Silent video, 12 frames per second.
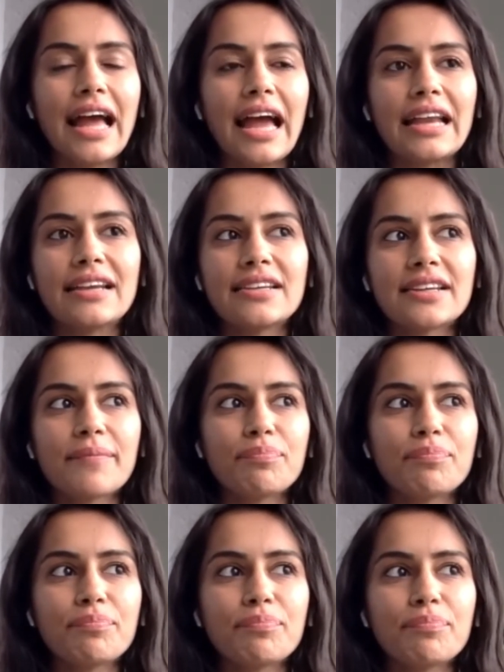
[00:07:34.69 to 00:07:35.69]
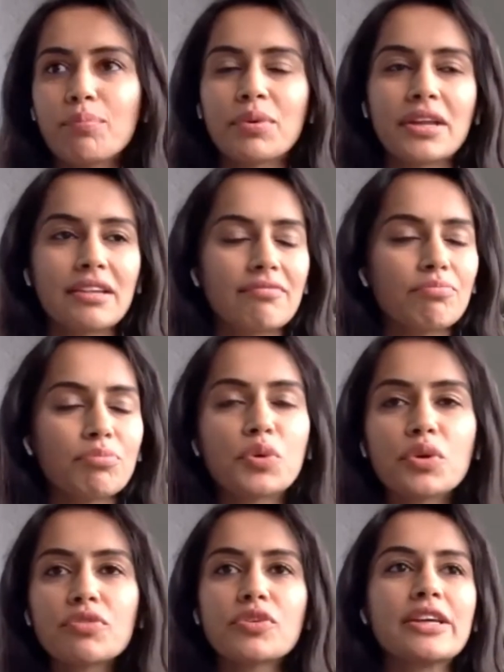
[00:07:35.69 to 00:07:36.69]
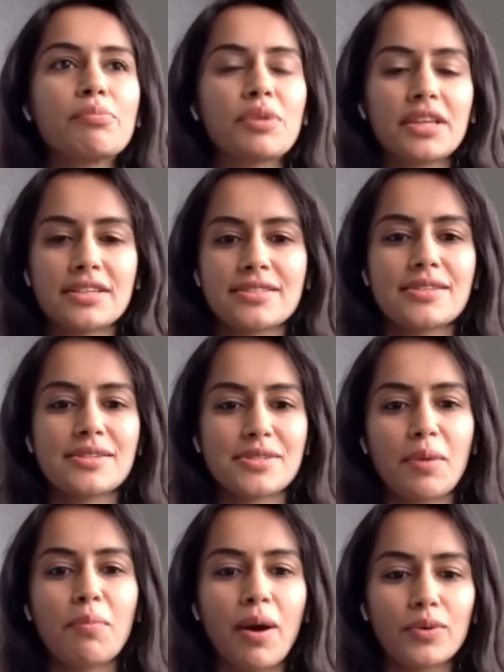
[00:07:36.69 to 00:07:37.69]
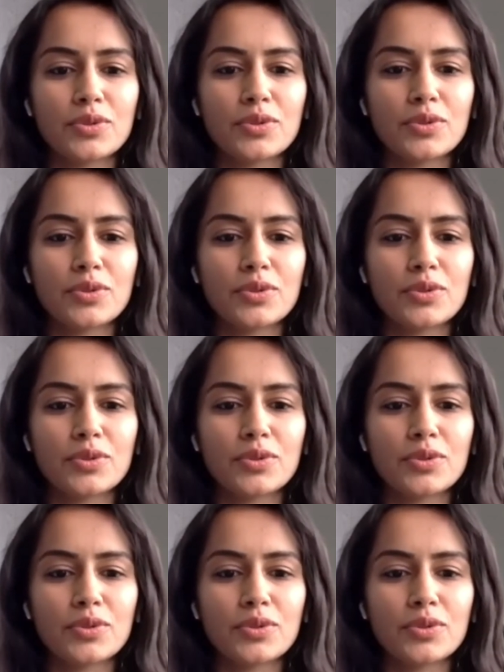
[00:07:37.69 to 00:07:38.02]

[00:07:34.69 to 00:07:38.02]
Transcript: and yoga beautifully brings this about.